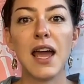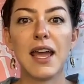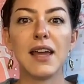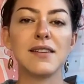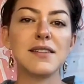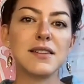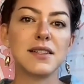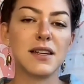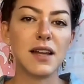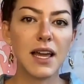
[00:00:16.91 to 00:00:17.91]
And
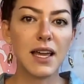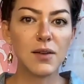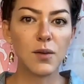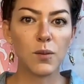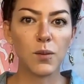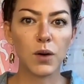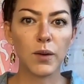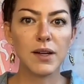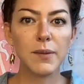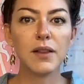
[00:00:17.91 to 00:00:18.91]
tonight we're
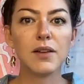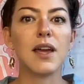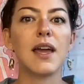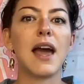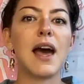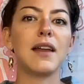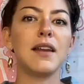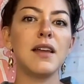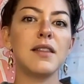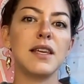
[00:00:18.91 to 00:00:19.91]
going to be looking
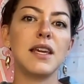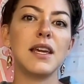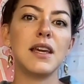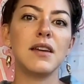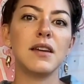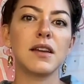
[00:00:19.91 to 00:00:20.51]
at the